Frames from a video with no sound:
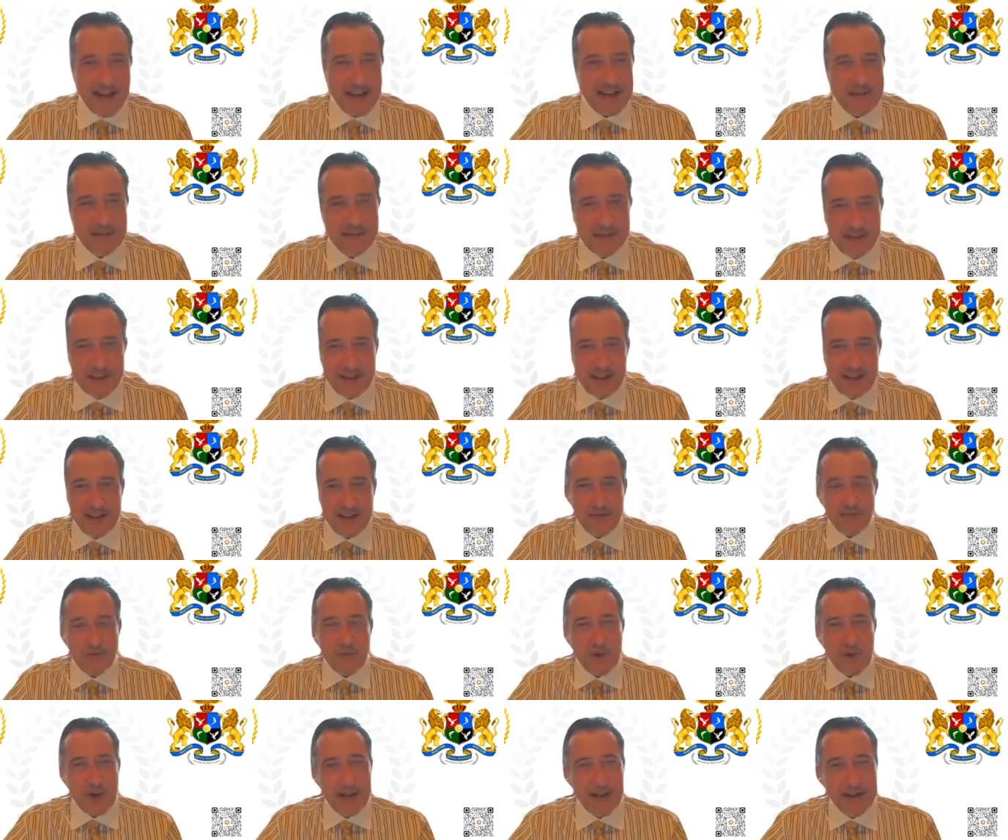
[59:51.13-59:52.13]
don't see
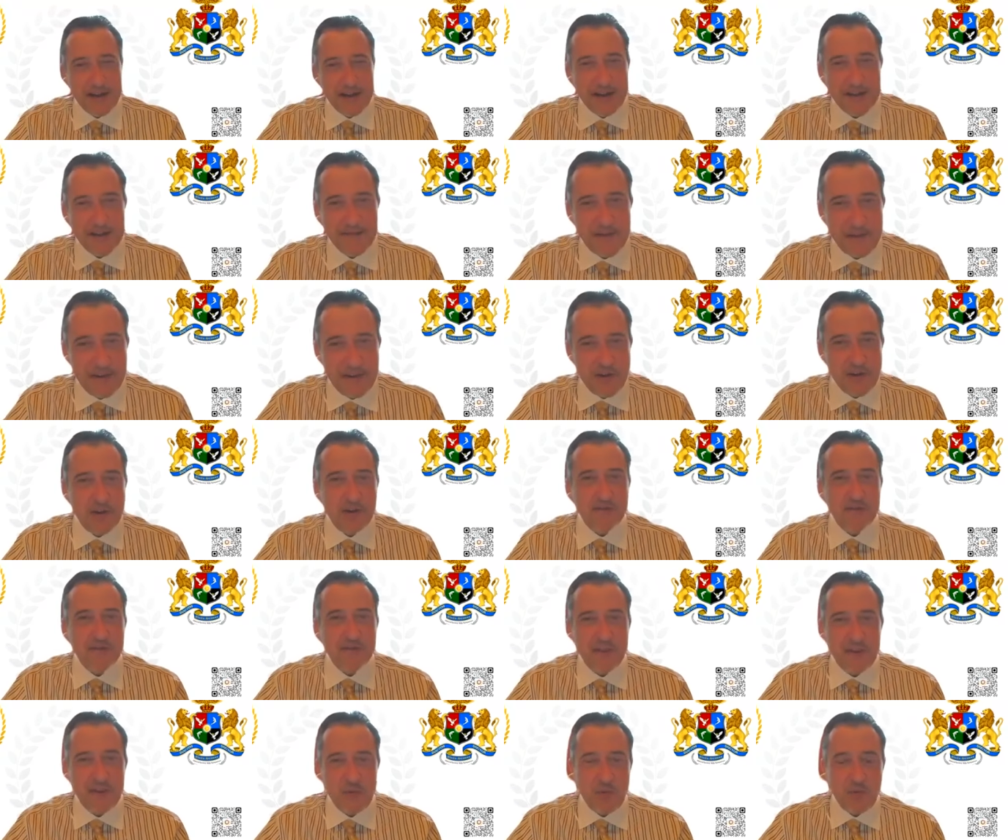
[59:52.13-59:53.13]
why very
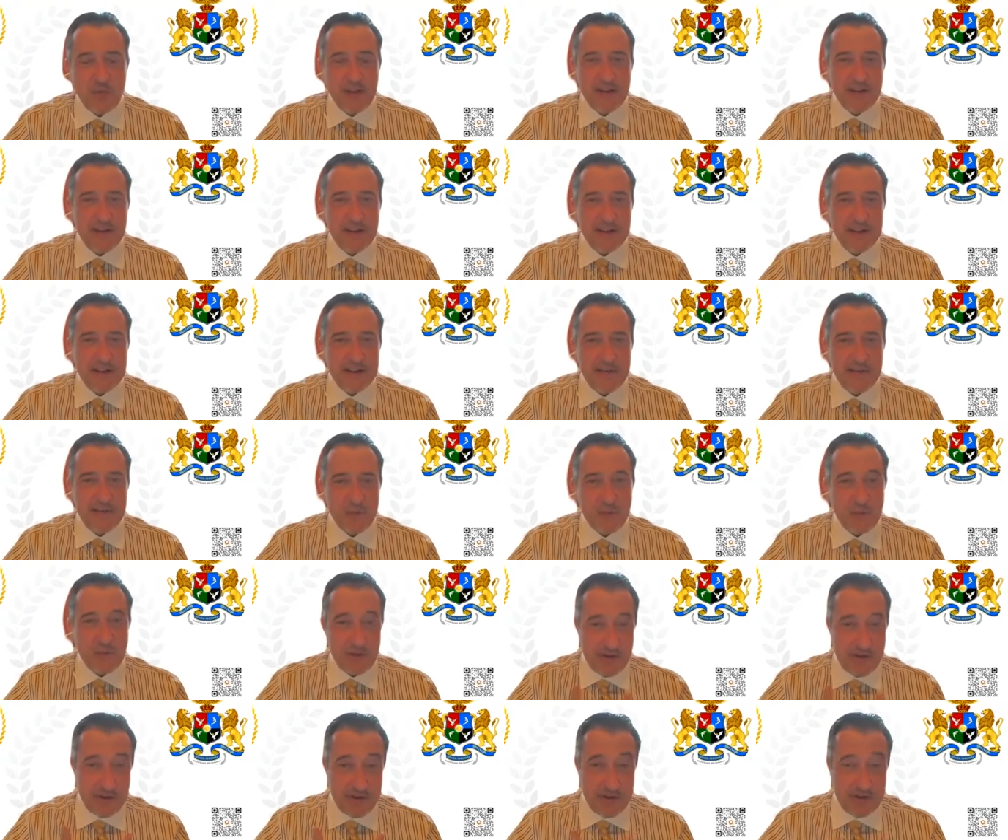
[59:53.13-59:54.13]
often when
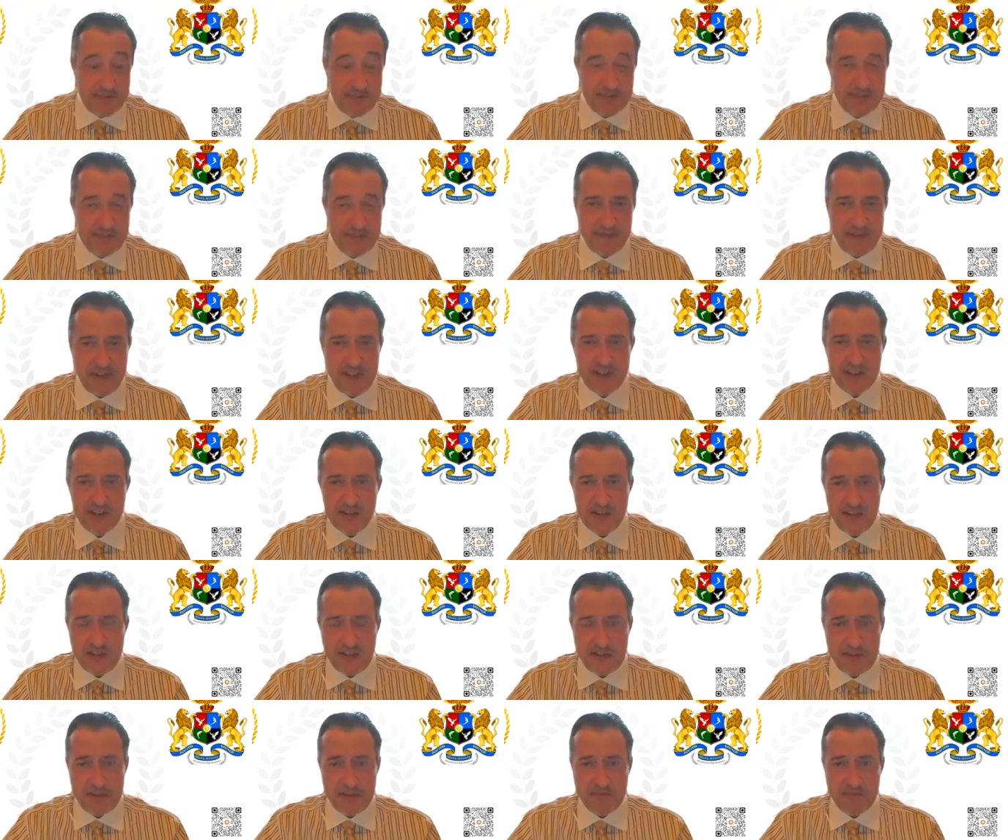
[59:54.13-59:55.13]
we're faced
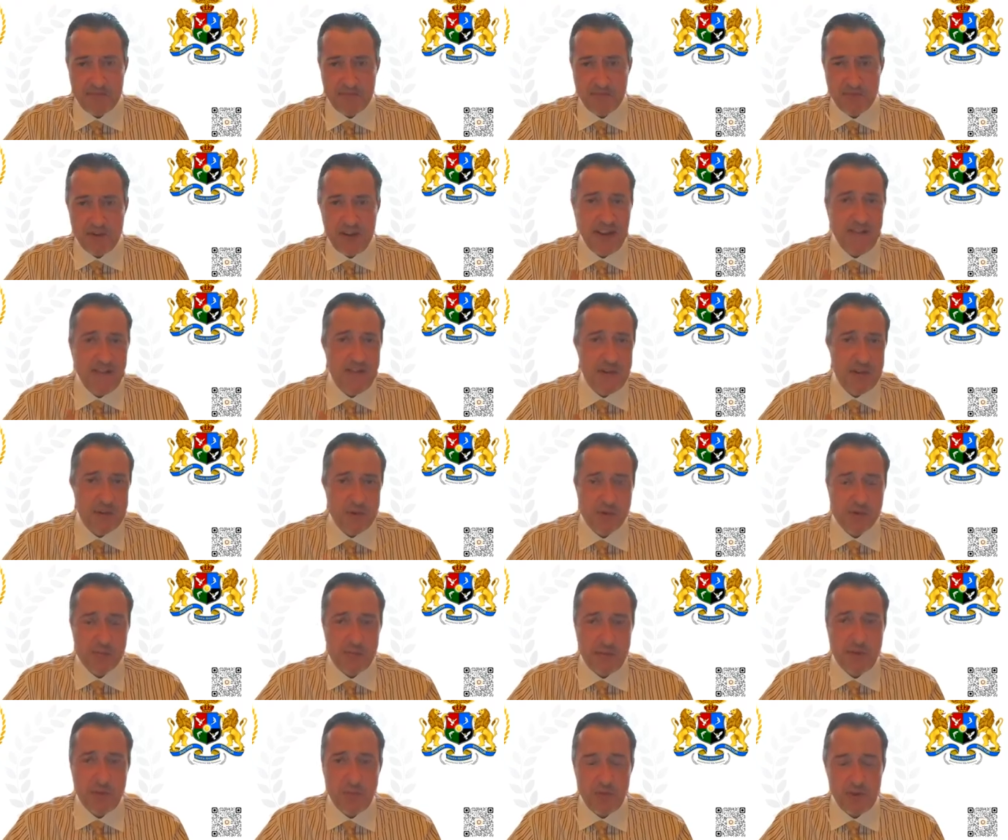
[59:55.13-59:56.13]
with having to
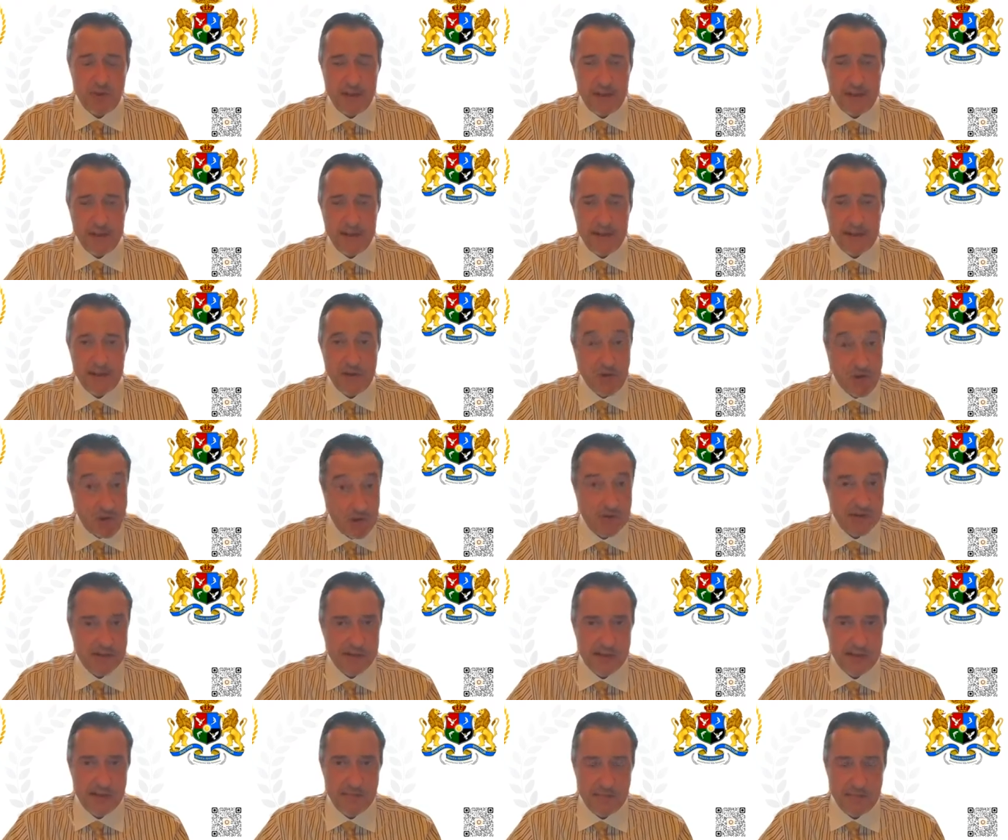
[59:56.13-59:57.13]
speak with an
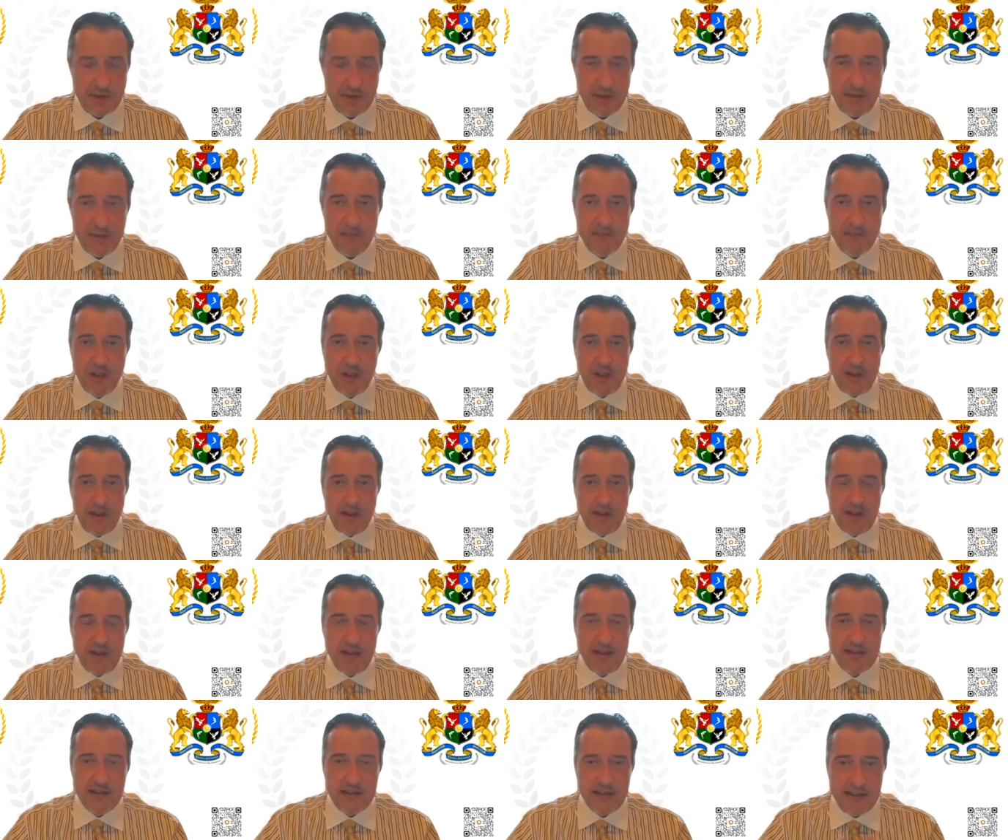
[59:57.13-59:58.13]
insurance company
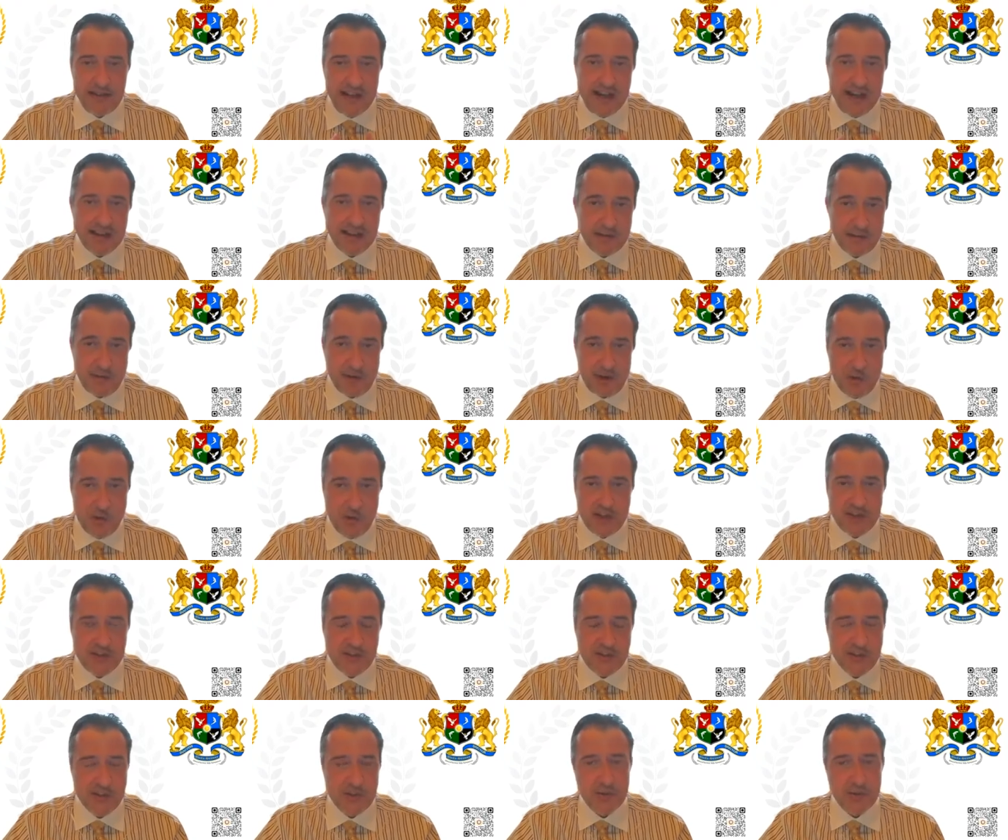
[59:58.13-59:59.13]
and the doctor
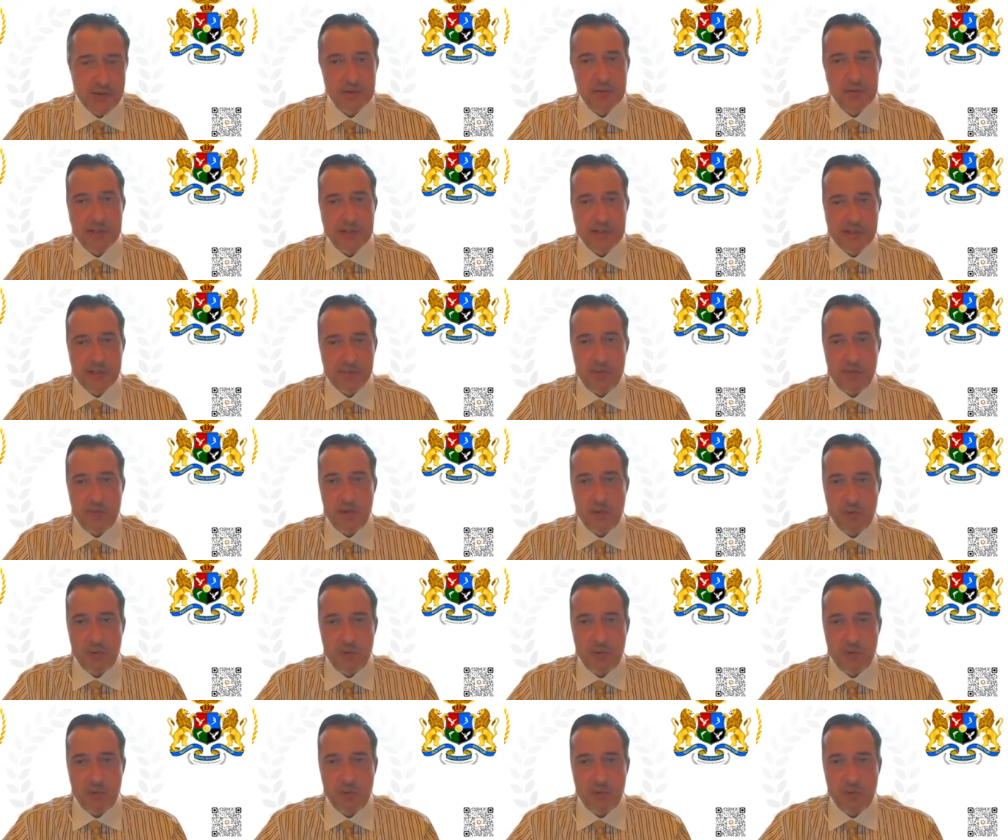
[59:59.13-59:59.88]
requests to speak